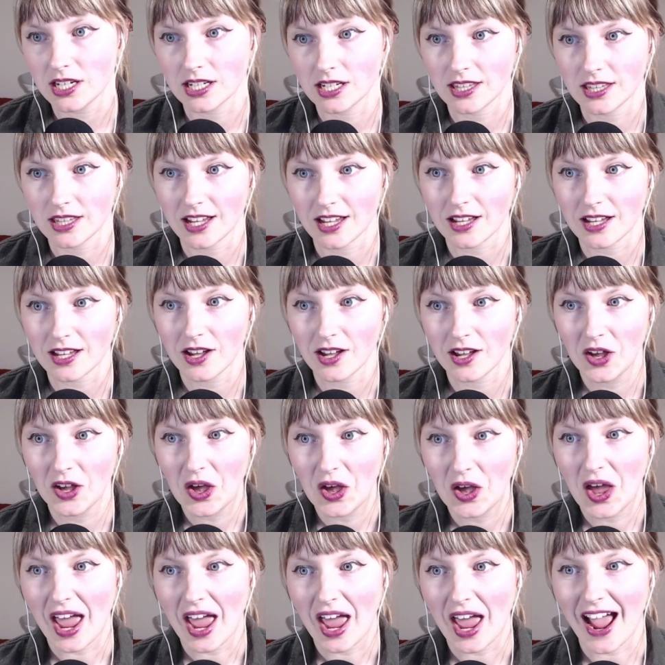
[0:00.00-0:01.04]
And I think
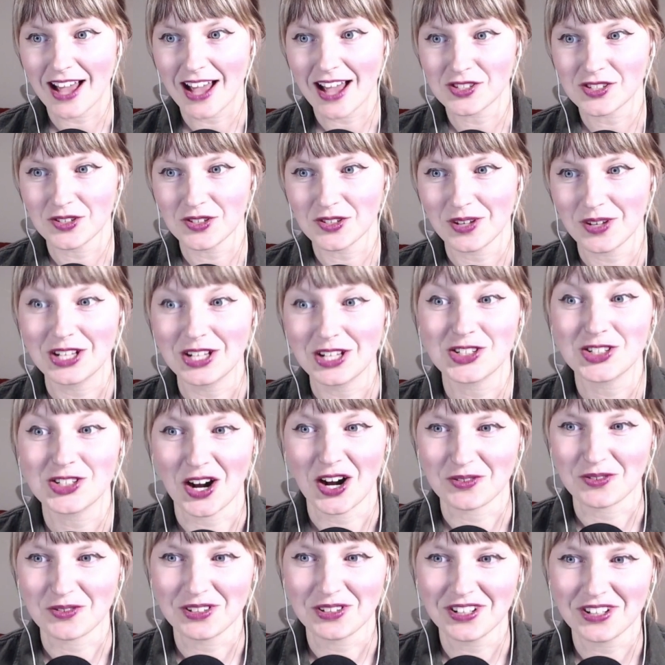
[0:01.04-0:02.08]
as you, in
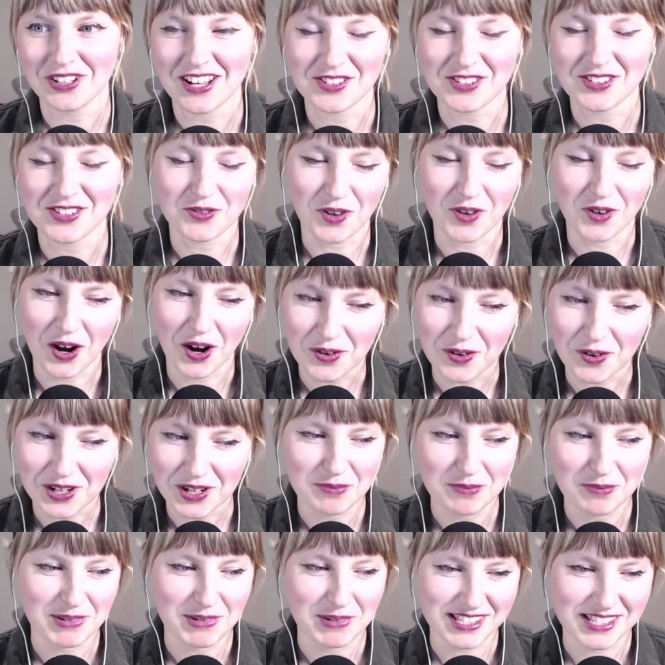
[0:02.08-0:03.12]
general, as you grow
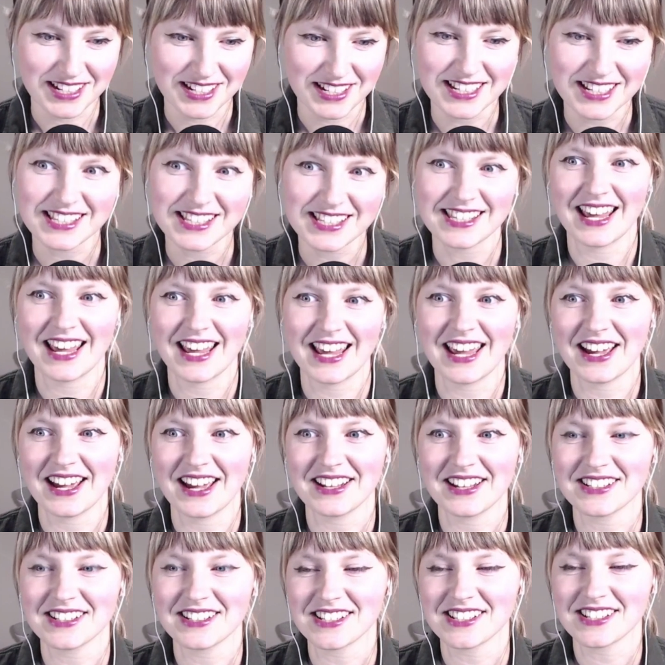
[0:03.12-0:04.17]
in your business
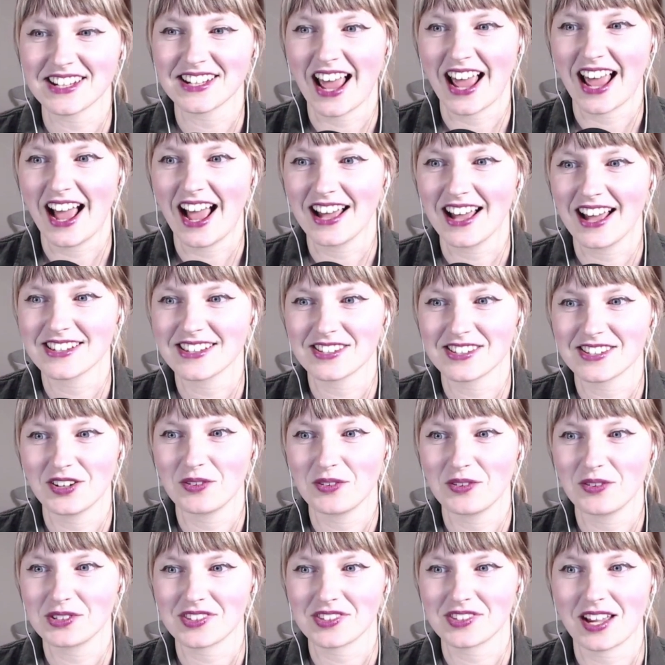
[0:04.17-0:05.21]
and as, you
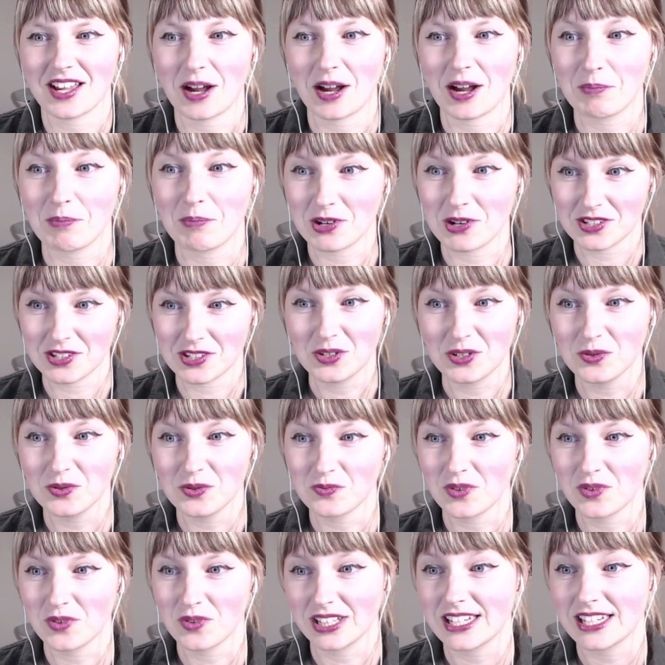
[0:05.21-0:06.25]
know, just like a person
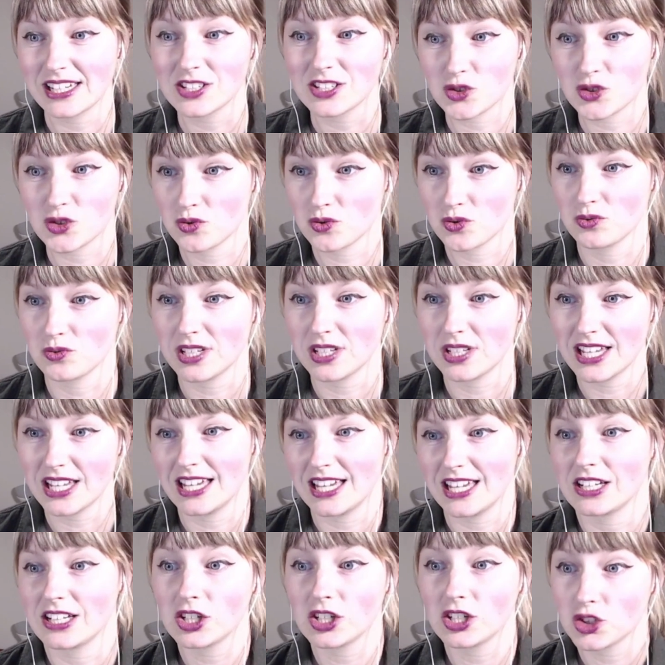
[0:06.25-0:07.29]
who really is truly
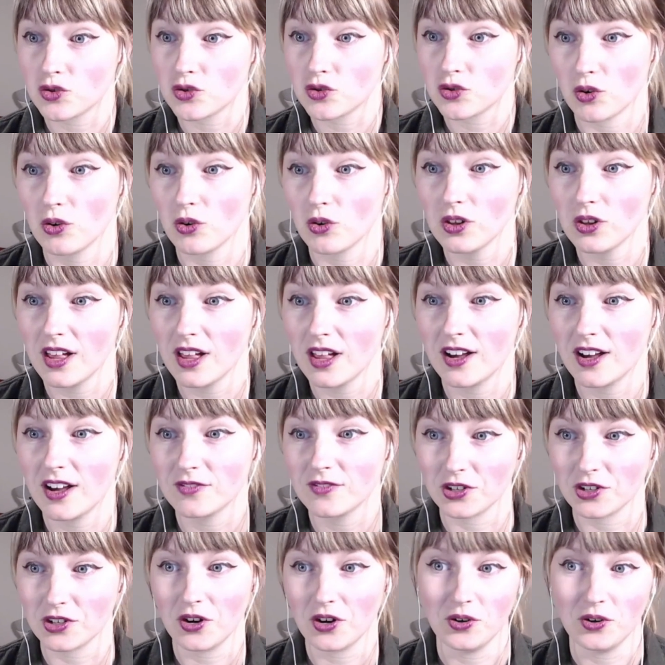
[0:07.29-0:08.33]
in control
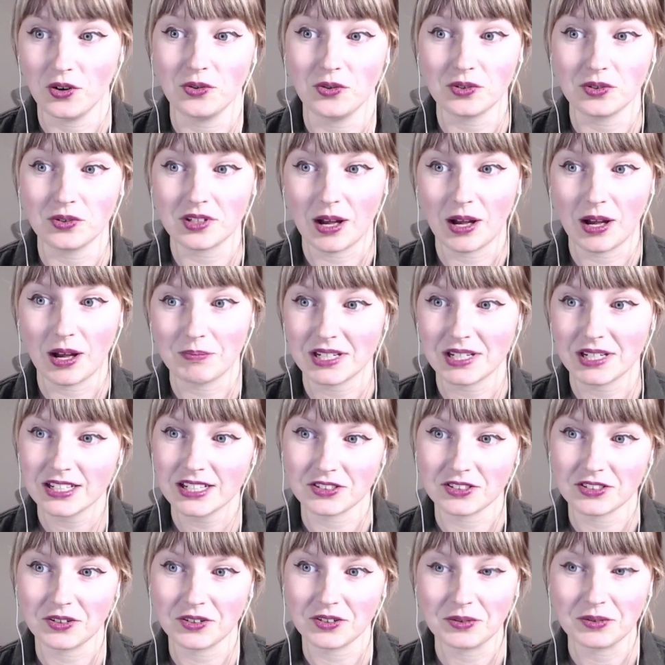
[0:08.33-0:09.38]
of your own company
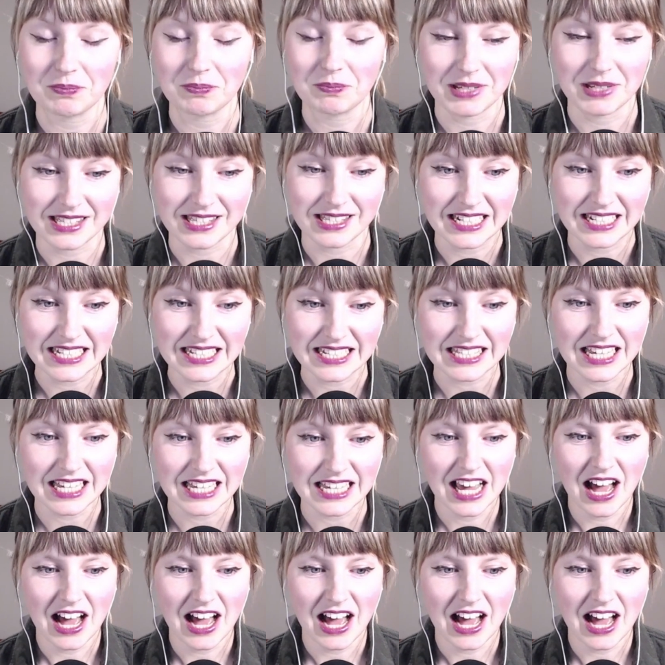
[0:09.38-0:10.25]
and your own business,